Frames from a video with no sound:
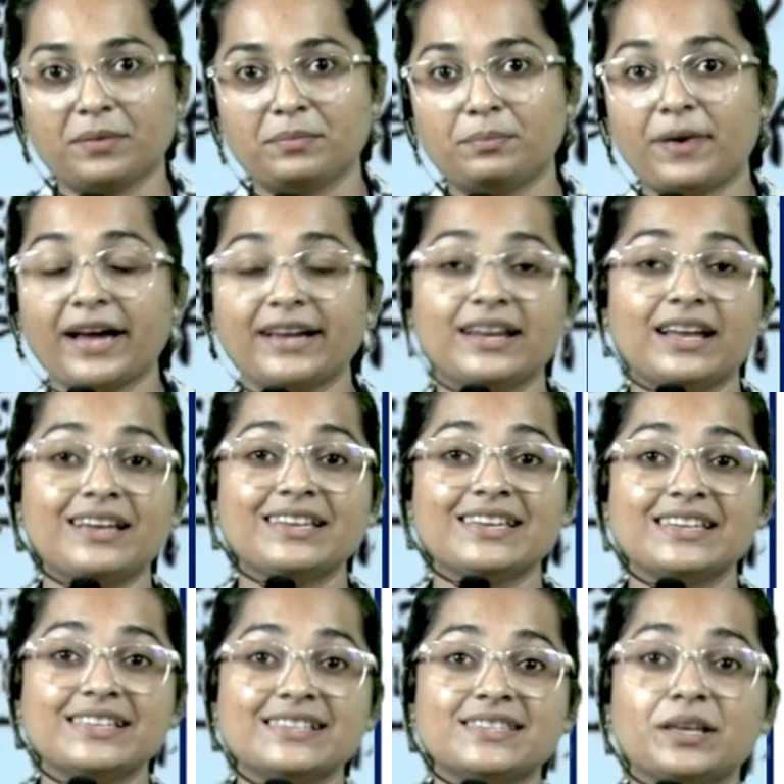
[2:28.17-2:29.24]
Maina
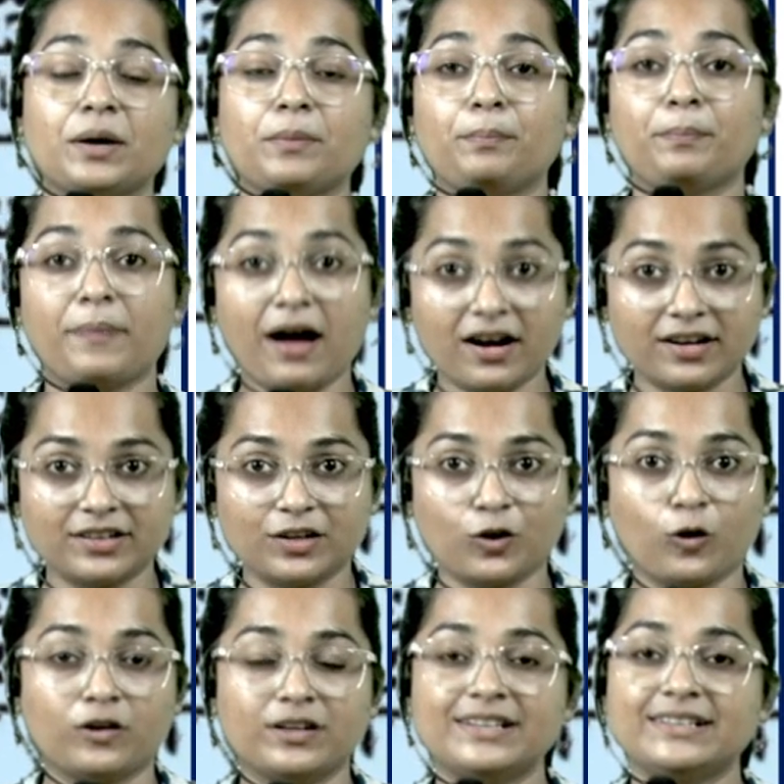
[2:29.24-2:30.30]
is a part
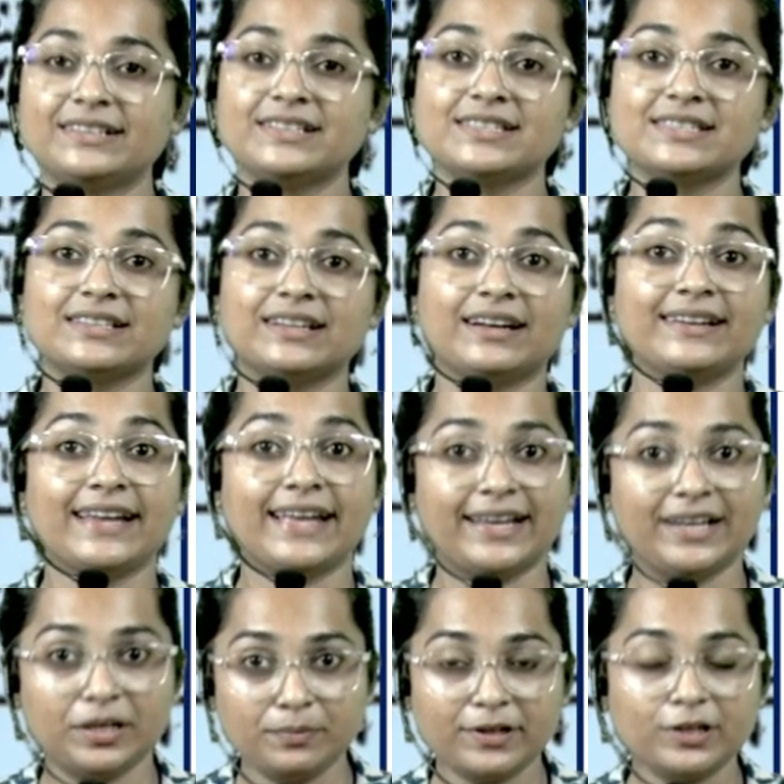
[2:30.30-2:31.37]
or it is an
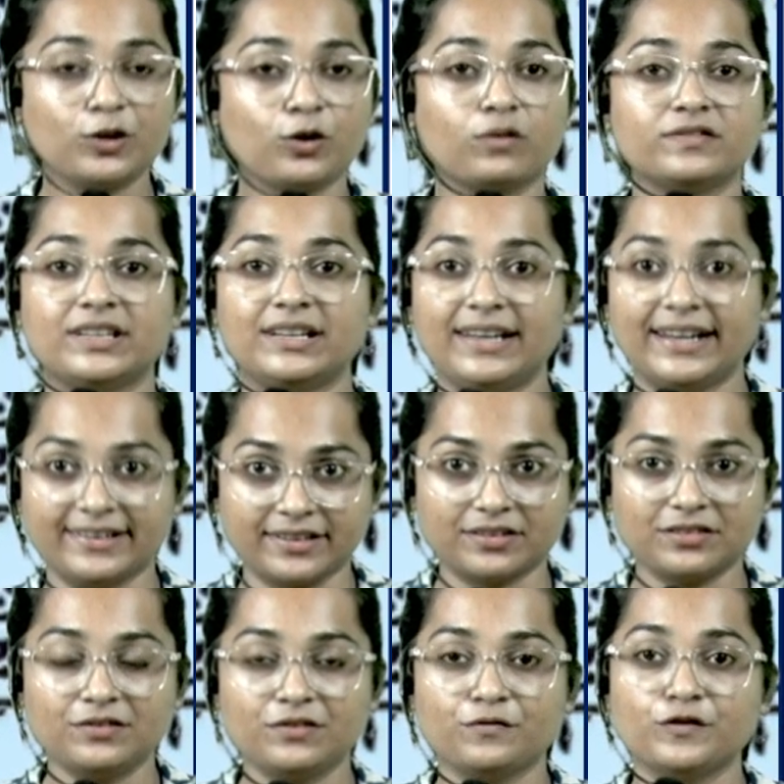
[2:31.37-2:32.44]
element of the
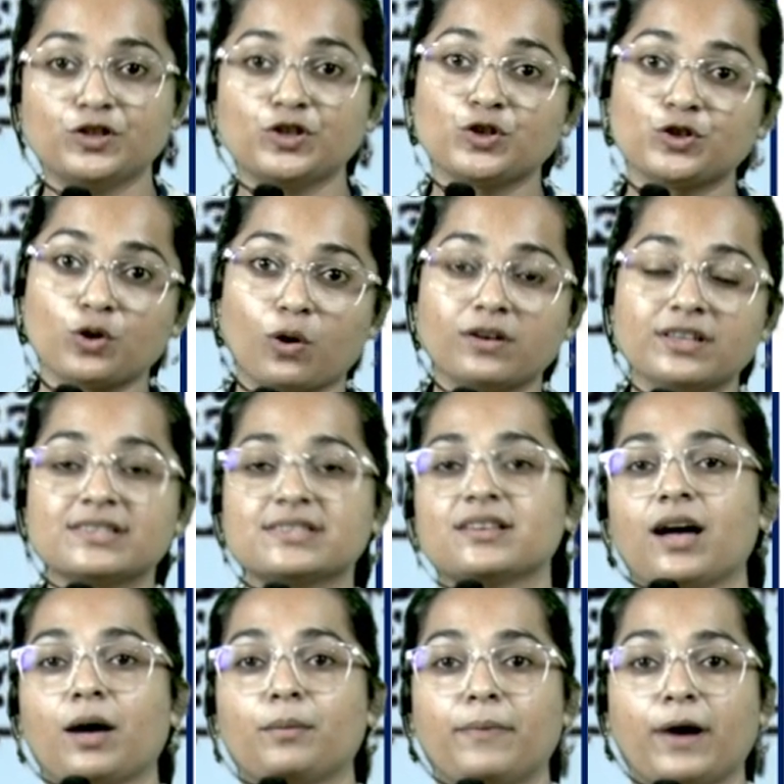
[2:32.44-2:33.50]
letter which talks
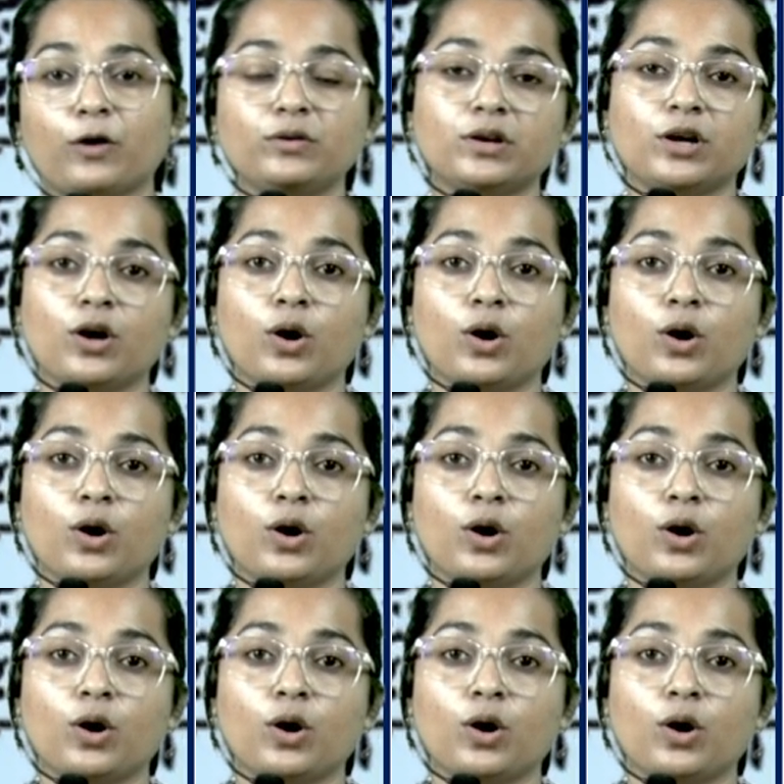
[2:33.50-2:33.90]
about